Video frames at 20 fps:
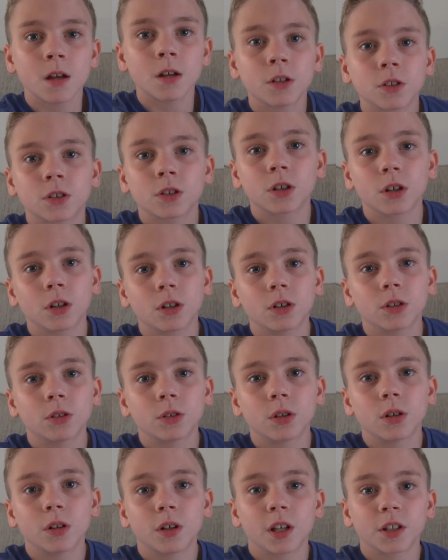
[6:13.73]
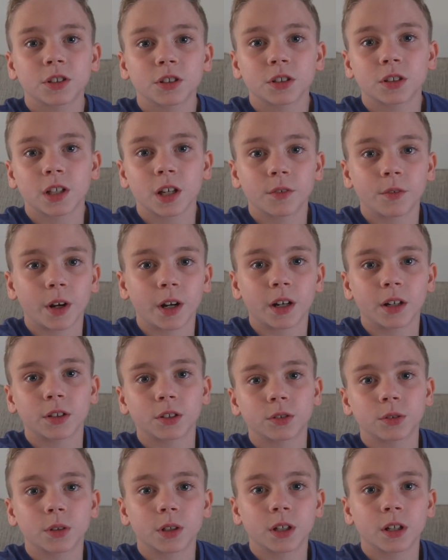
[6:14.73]
So let's just get right
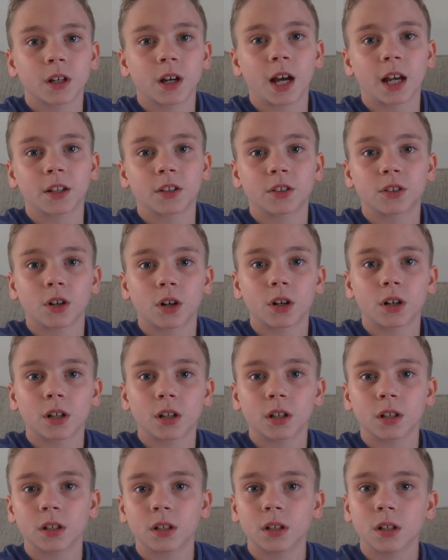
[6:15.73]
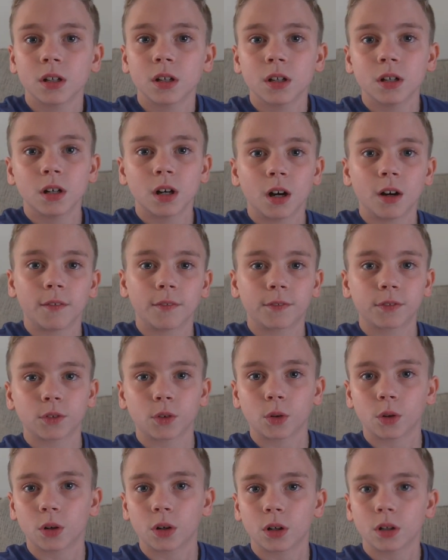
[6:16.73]
into it. I started on
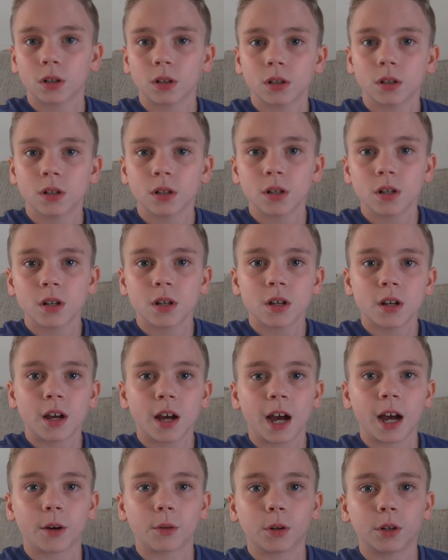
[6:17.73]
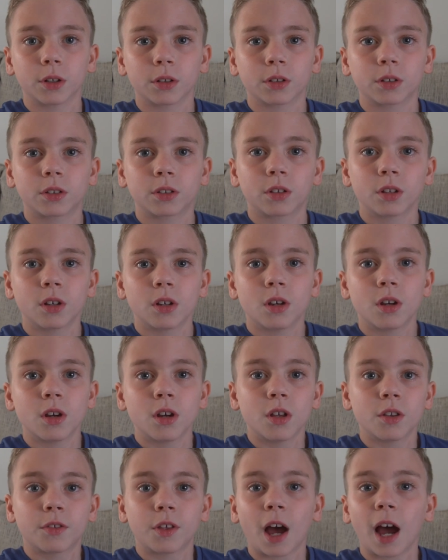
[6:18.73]
floor. I
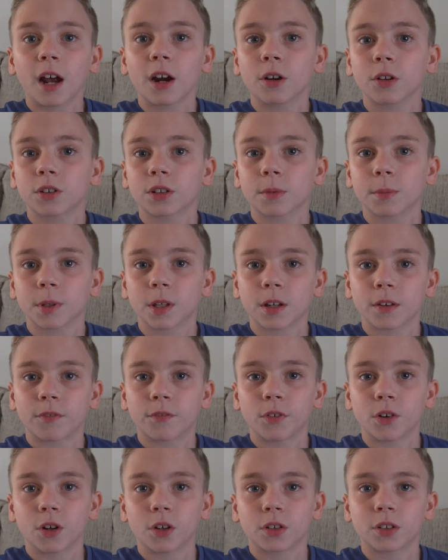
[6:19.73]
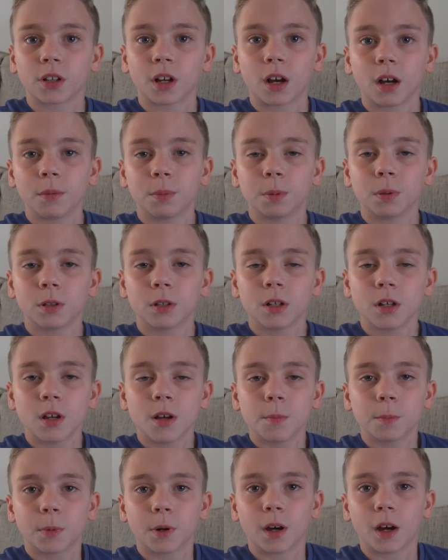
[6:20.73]
thought I was gonna be like first up,
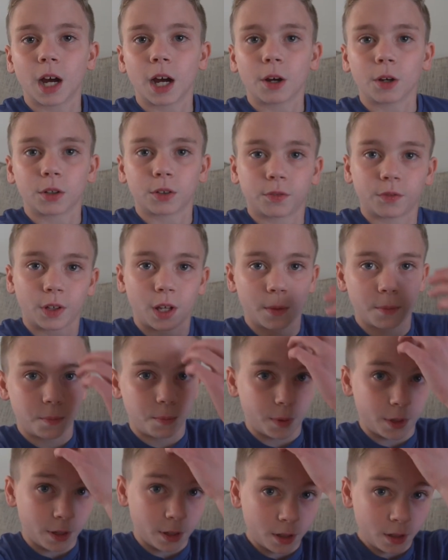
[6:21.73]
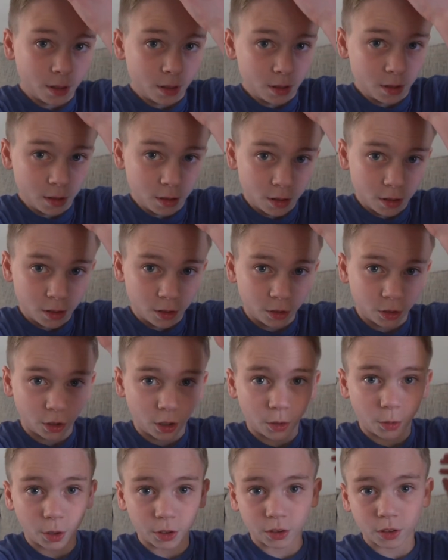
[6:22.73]
but I was flight B, so
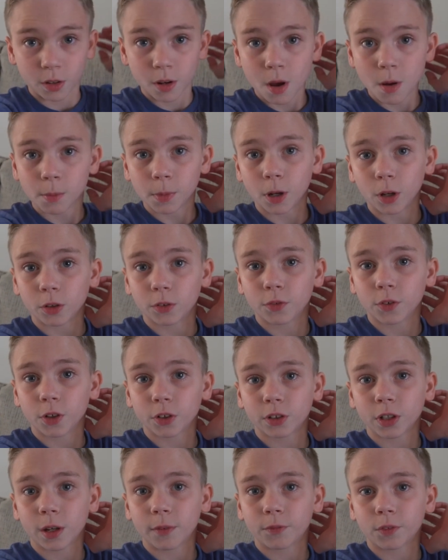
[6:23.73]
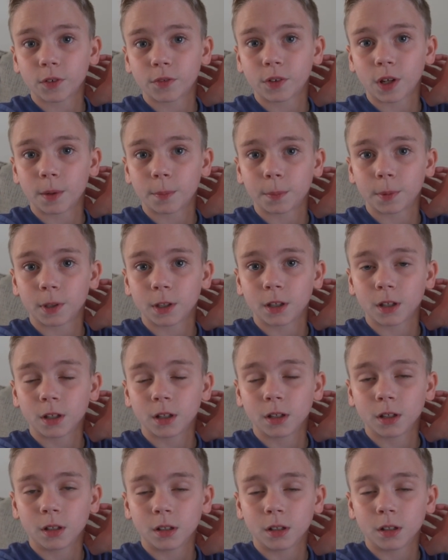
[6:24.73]
I wasn't. But I was first up for flight B.